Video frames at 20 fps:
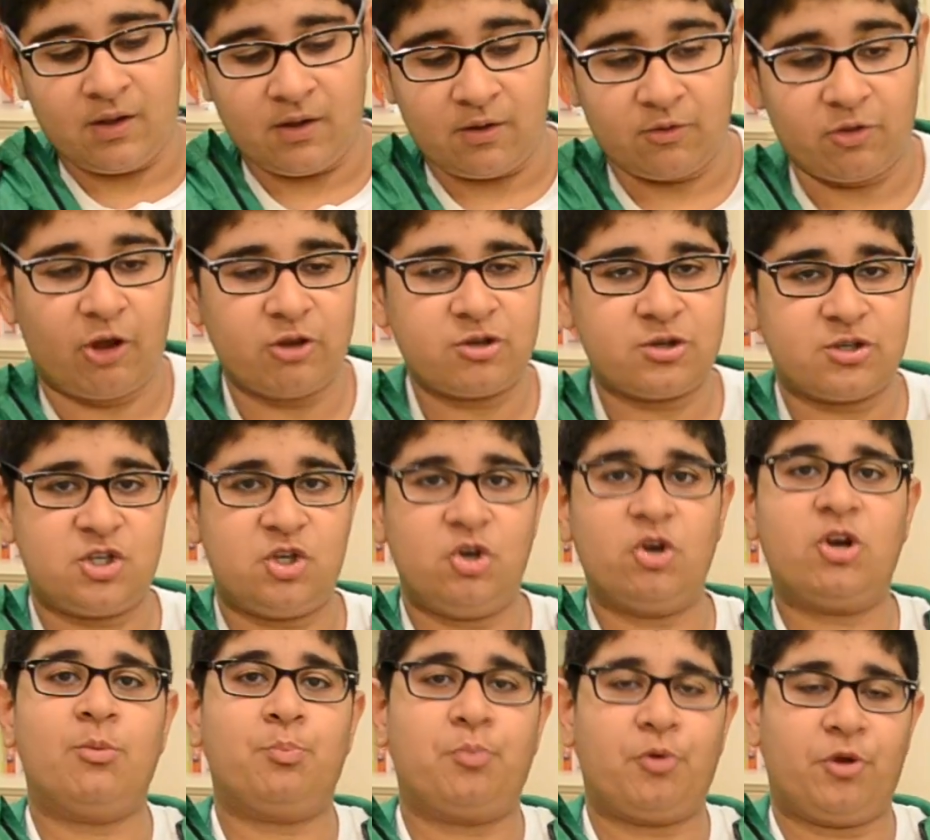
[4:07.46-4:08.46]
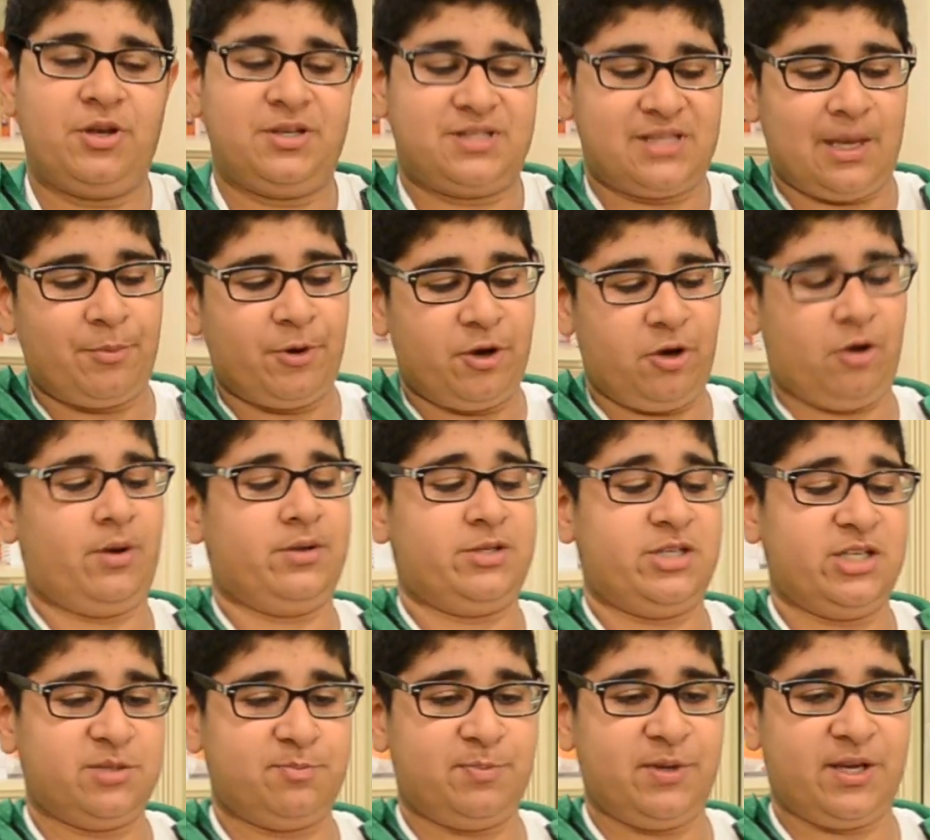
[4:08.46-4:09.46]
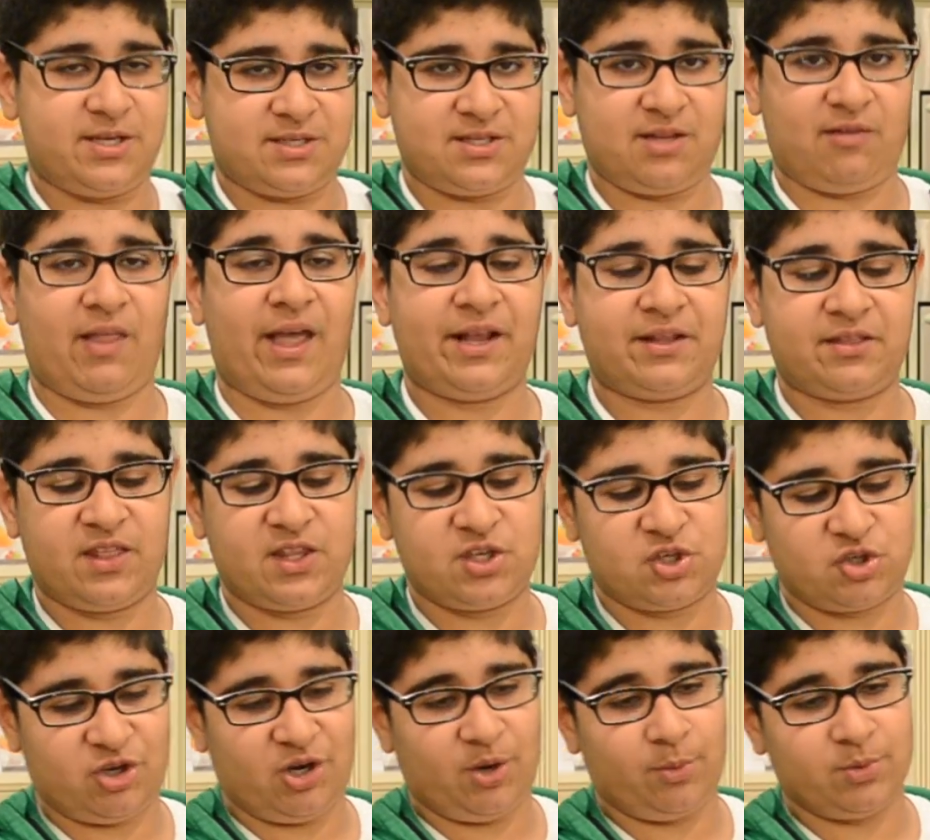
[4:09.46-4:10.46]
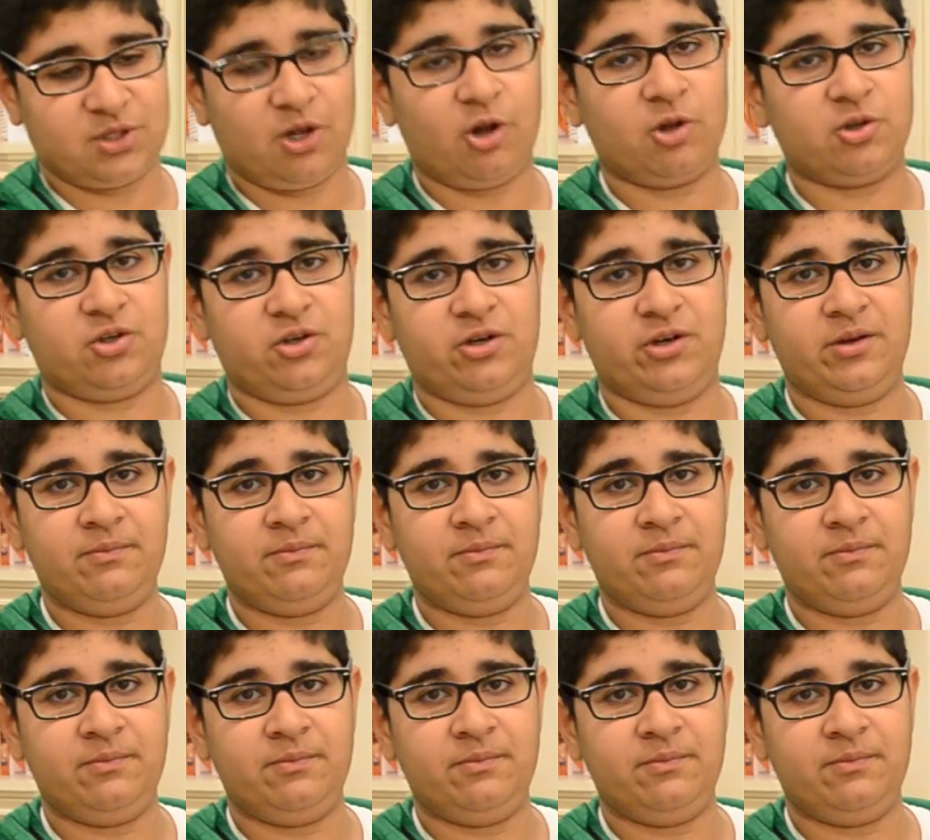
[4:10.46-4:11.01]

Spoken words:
Those are two completely separate noises because the length of the string was altered.